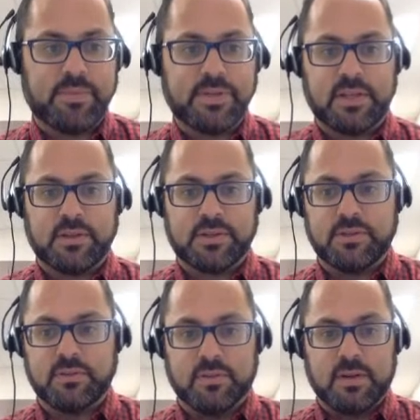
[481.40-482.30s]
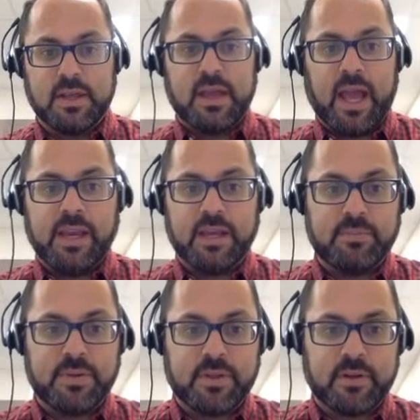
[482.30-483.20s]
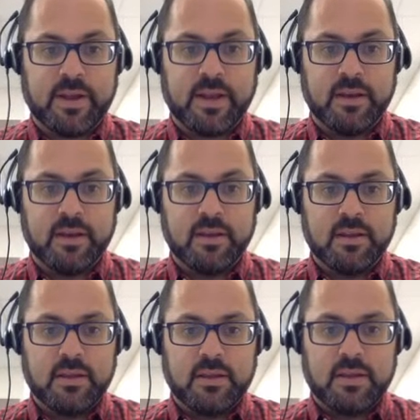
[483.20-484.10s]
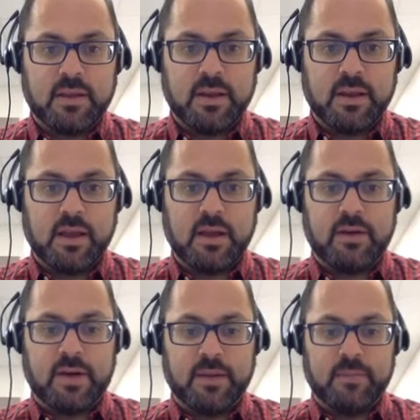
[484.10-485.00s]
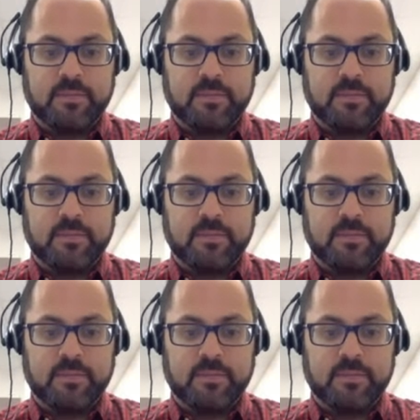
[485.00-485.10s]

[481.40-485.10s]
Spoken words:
particular student, and you could put the grade in. Now,